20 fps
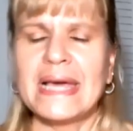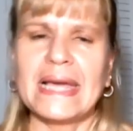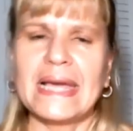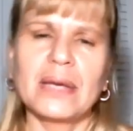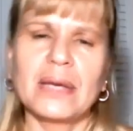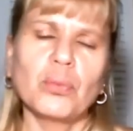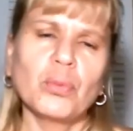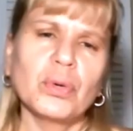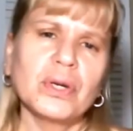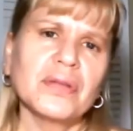
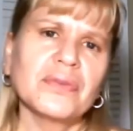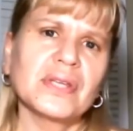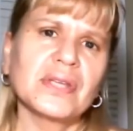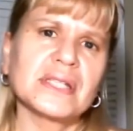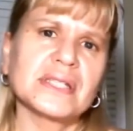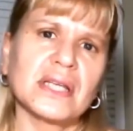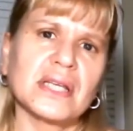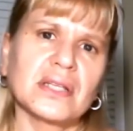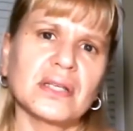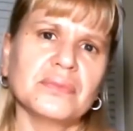And one of the
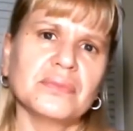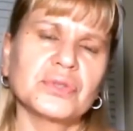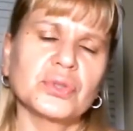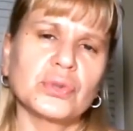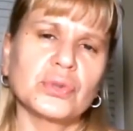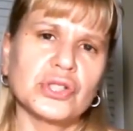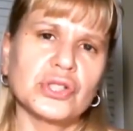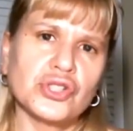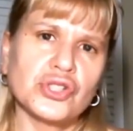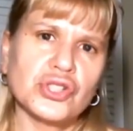things I love
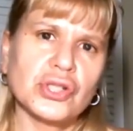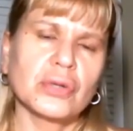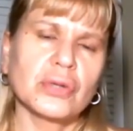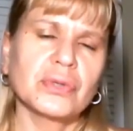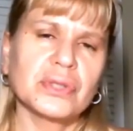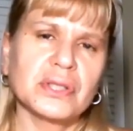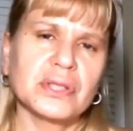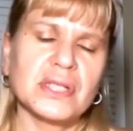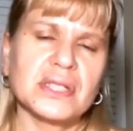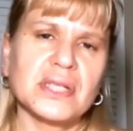doing is
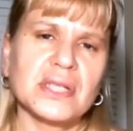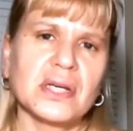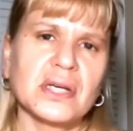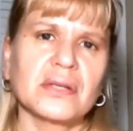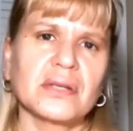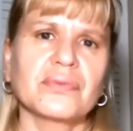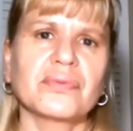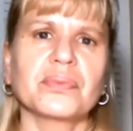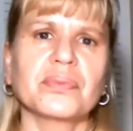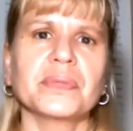sharing this kind
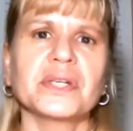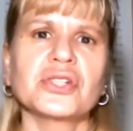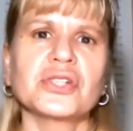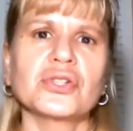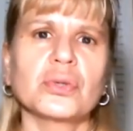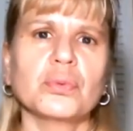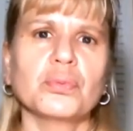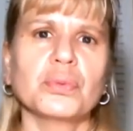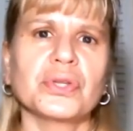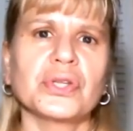of
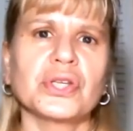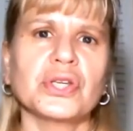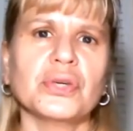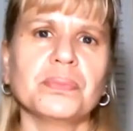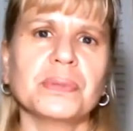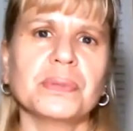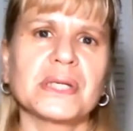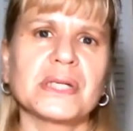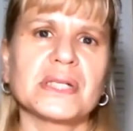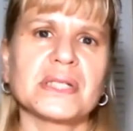information with you
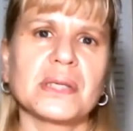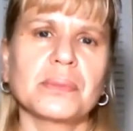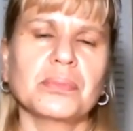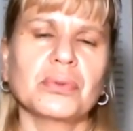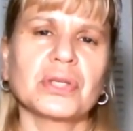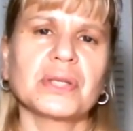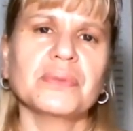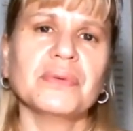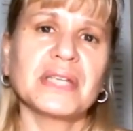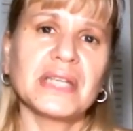because I
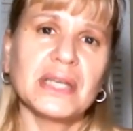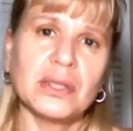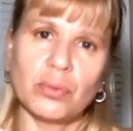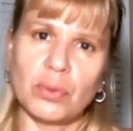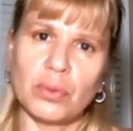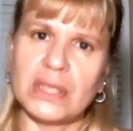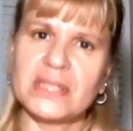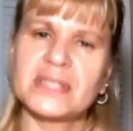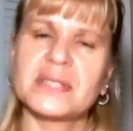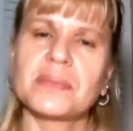believe, again,
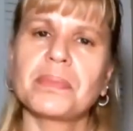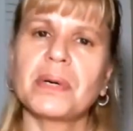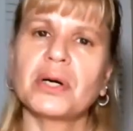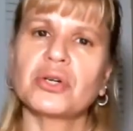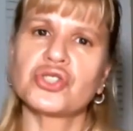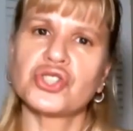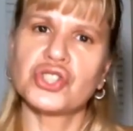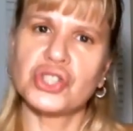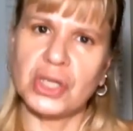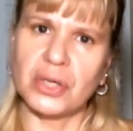it's about
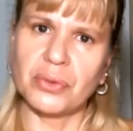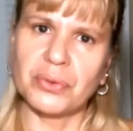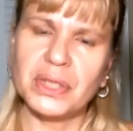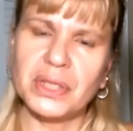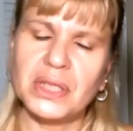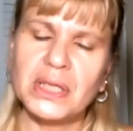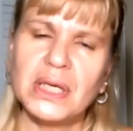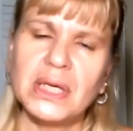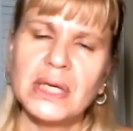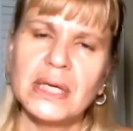
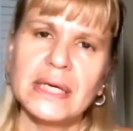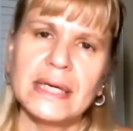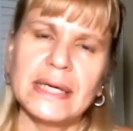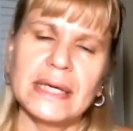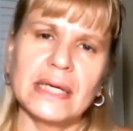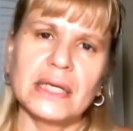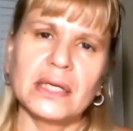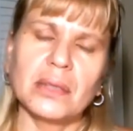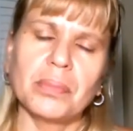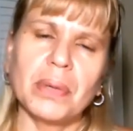sharing
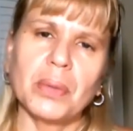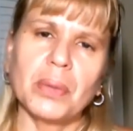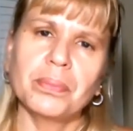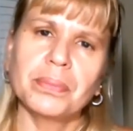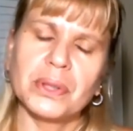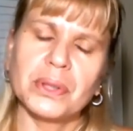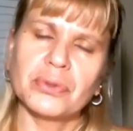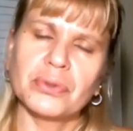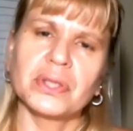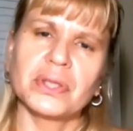and about
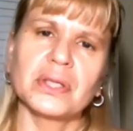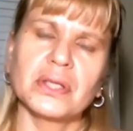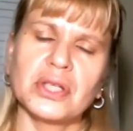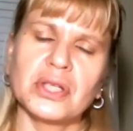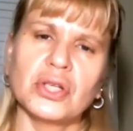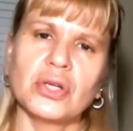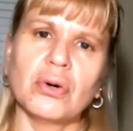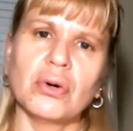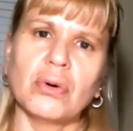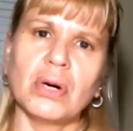building,
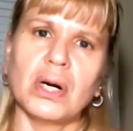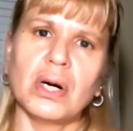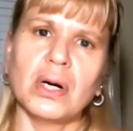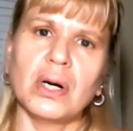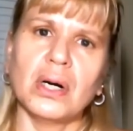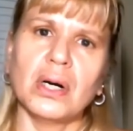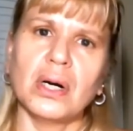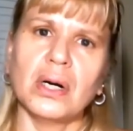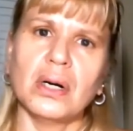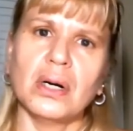you know,
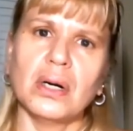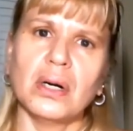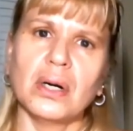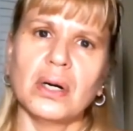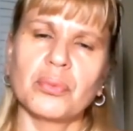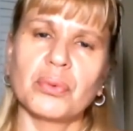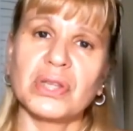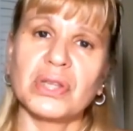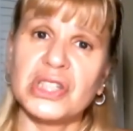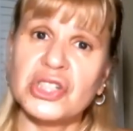a,
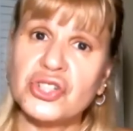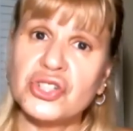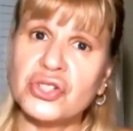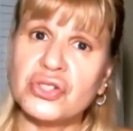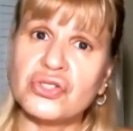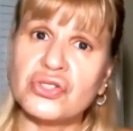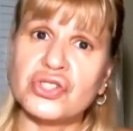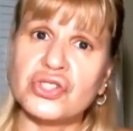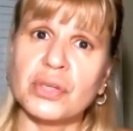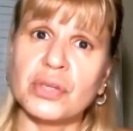a
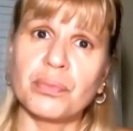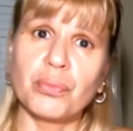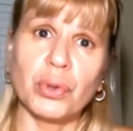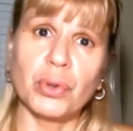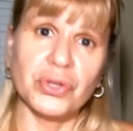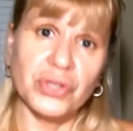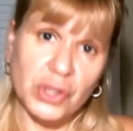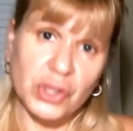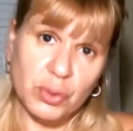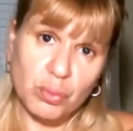relationship
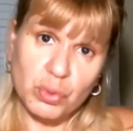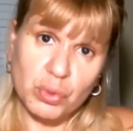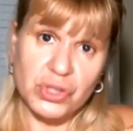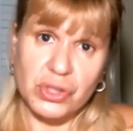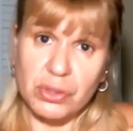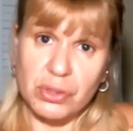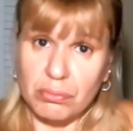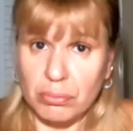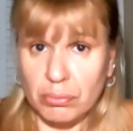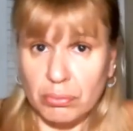with which
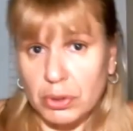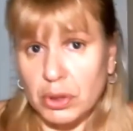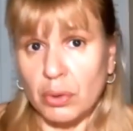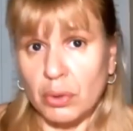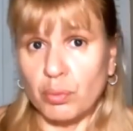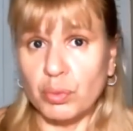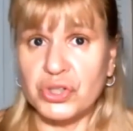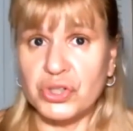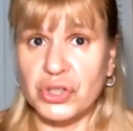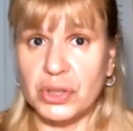you know,
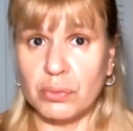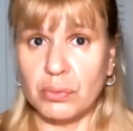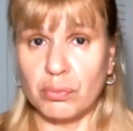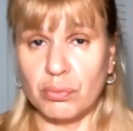which